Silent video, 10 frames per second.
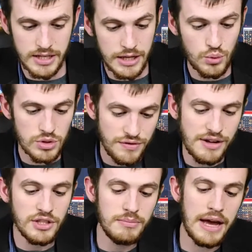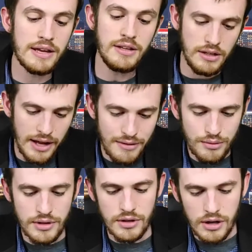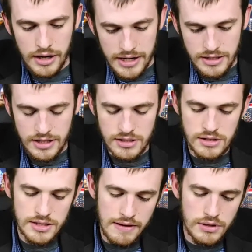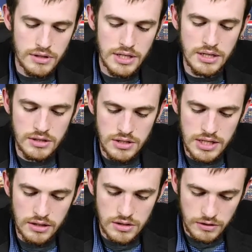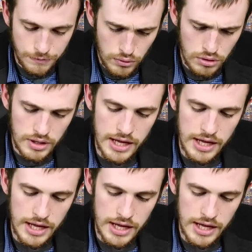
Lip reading: It was founded by Catherine the Great in 1764